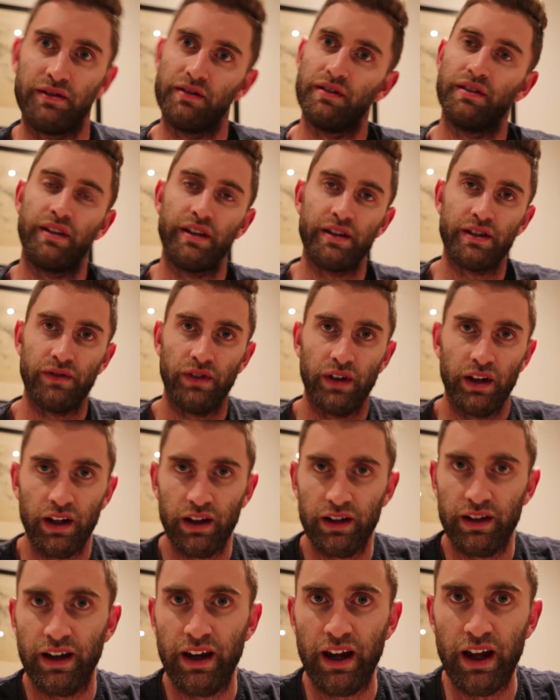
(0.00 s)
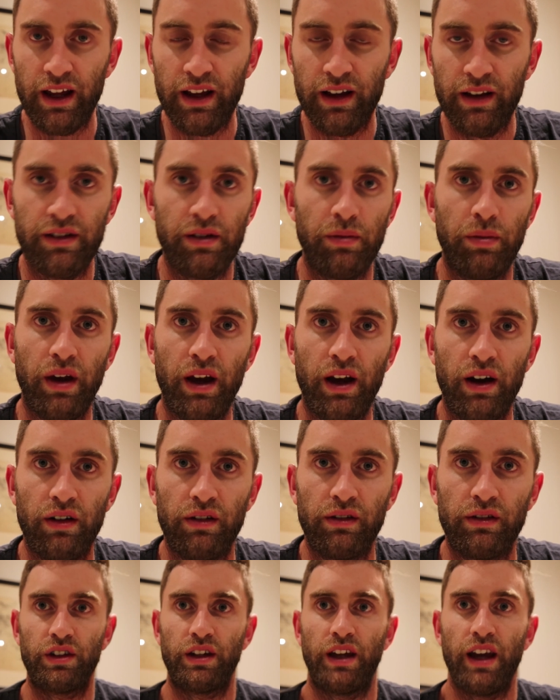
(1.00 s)
This video today is
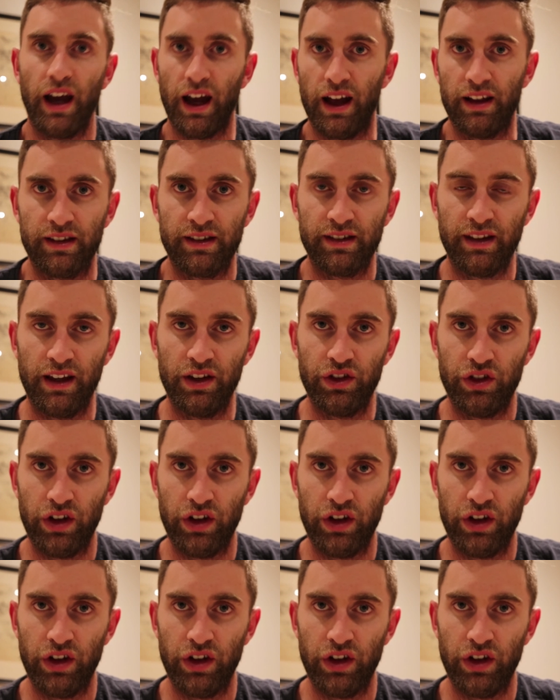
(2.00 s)
about cuts and